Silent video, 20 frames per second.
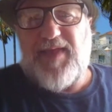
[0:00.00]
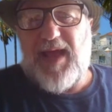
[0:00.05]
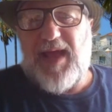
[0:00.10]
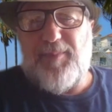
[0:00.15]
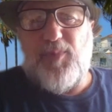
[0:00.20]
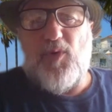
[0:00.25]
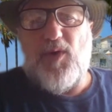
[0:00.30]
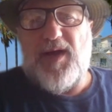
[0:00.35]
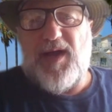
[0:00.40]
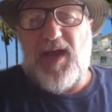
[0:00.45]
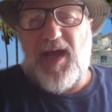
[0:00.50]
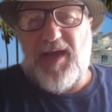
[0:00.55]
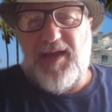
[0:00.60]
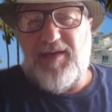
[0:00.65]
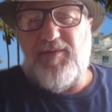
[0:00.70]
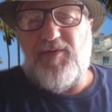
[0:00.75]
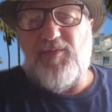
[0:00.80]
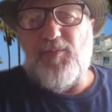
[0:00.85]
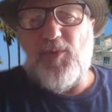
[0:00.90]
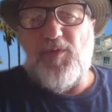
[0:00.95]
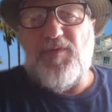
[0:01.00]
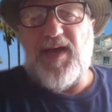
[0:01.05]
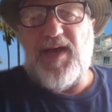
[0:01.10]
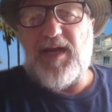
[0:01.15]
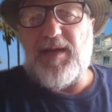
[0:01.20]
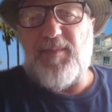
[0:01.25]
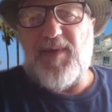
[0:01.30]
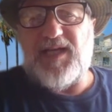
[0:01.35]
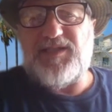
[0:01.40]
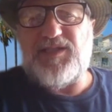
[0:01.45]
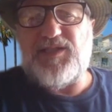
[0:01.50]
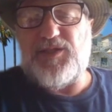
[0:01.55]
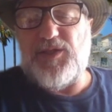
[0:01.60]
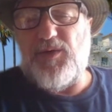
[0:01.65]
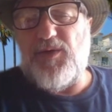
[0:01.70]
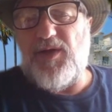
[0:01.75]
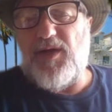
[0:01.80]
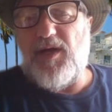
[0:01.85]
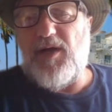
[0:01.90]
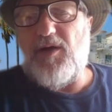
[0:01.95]
point, I had moved out of my
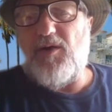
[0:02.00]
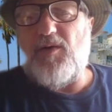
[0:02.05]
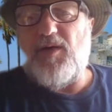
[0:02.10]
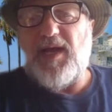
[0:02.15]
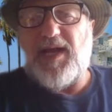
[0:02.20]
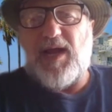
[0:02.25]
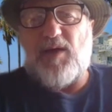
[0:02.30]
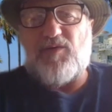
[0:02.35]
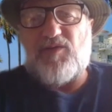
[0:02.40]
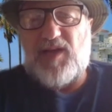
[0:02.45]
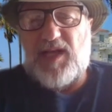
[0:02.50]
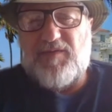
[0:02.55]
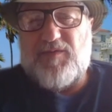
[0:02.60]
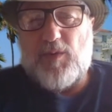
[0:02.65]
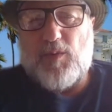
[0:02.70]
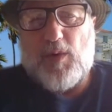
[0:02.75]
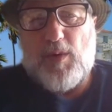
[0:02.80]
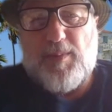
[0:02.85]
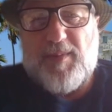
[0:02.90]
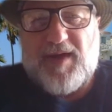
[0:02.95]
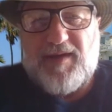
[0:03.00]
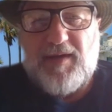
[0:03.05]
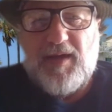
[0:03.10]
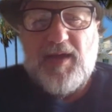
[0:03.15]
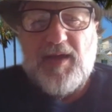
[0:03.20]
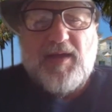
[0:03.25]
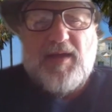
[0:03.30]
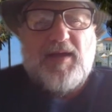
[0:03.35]
studio, and I was living with my